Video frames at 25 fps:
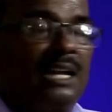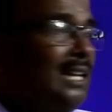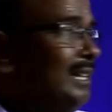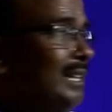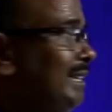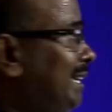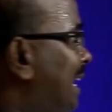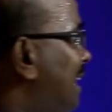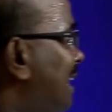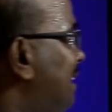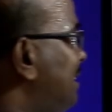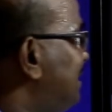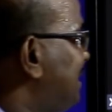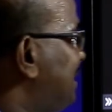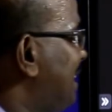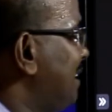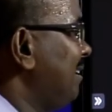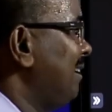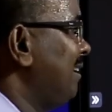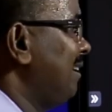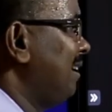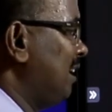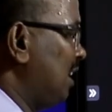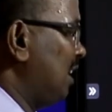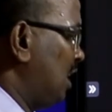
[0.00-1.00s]
There's a
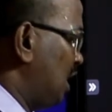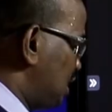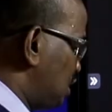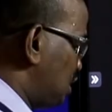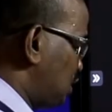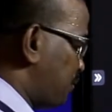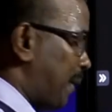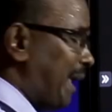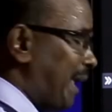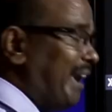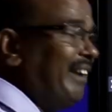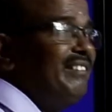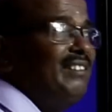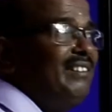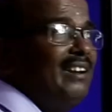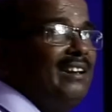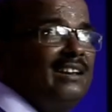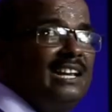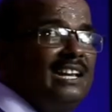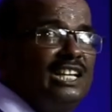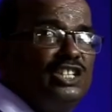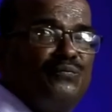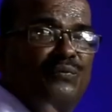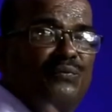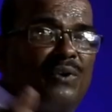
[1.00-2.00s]
sphincter
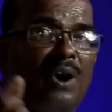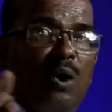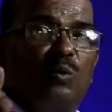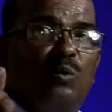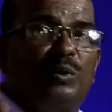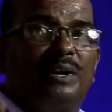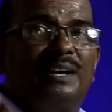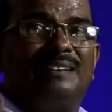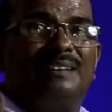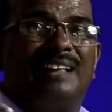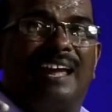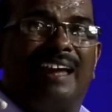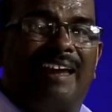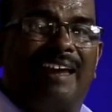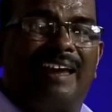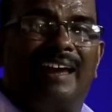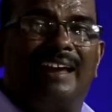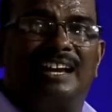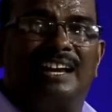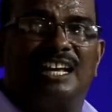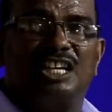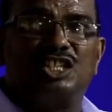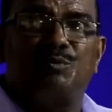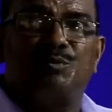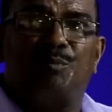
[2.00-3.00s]
is found in the anus.